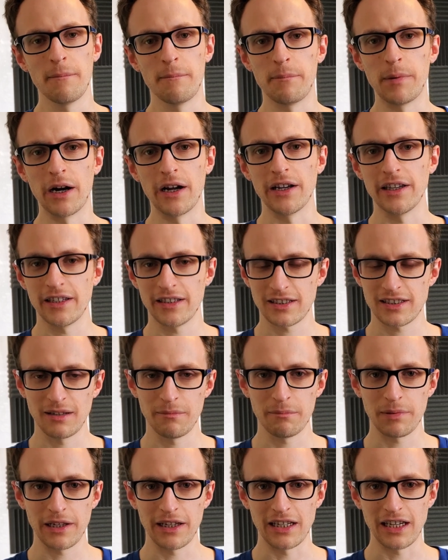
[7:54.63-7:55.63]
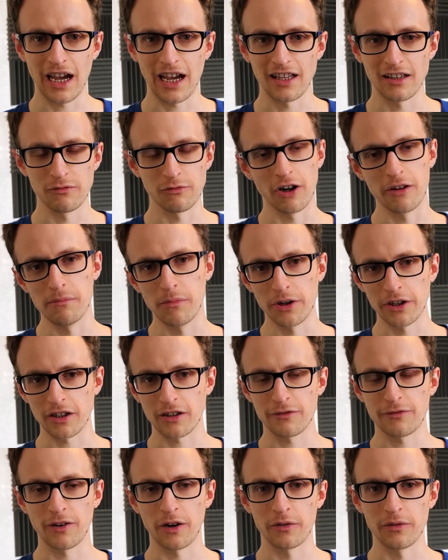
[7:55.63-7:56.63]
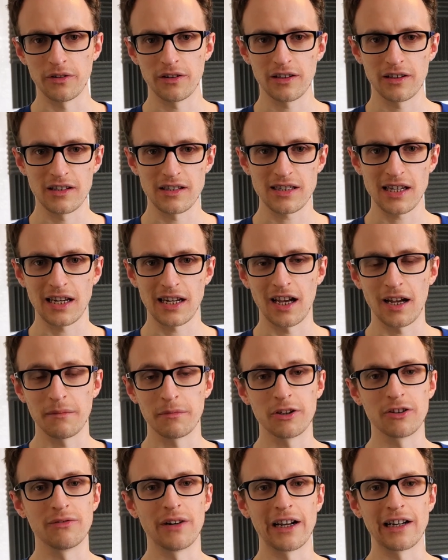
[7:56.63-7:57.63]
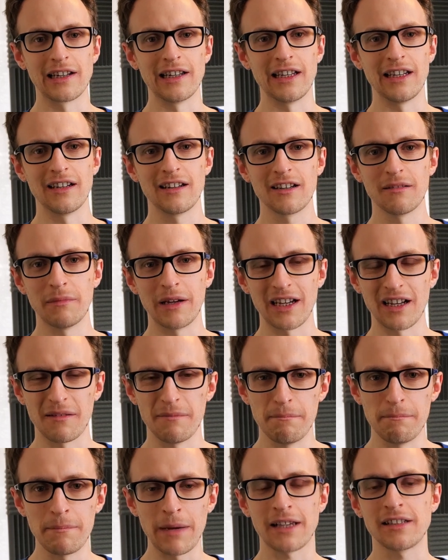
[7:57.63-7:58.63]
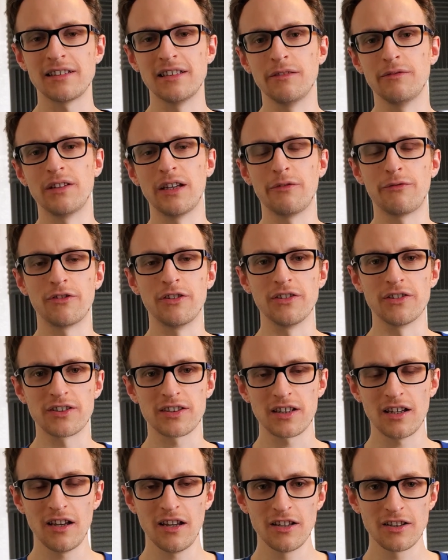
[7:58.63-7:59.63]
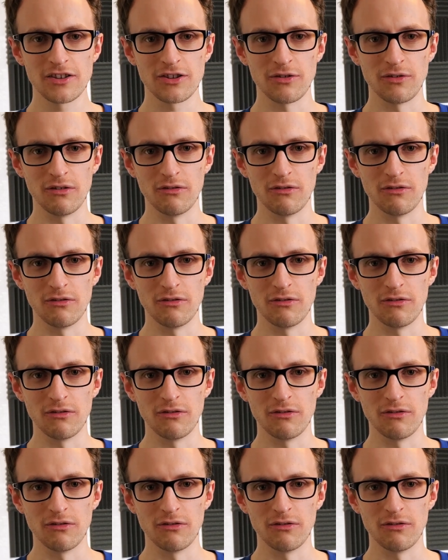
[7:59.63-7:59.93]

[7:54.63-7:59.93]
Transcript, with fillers: but simply getting the right microphone and setting it up correctly can make a massive difference to